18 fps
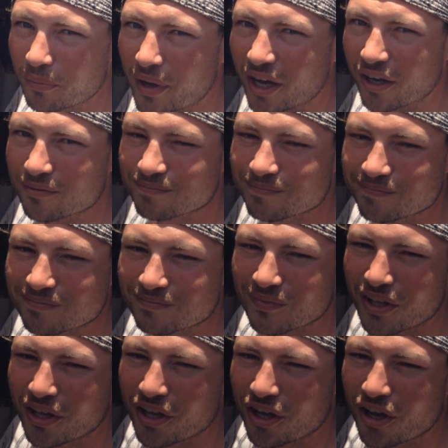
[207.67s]
about.
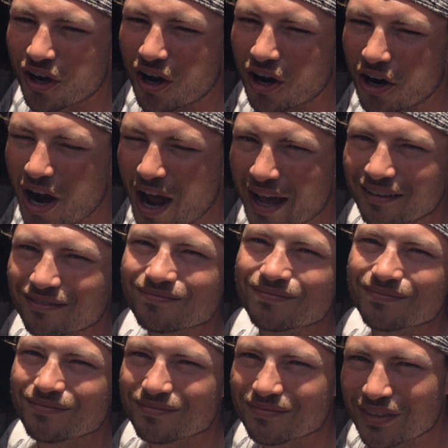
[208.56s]
All right,
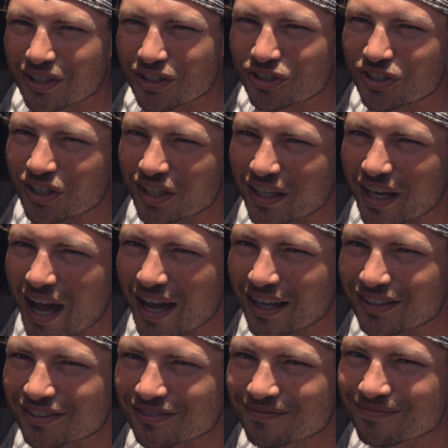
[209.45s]
see you
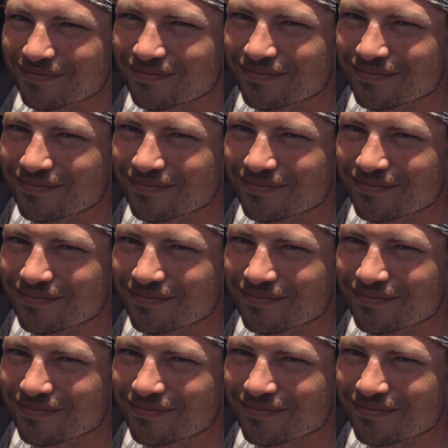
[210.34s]
guys.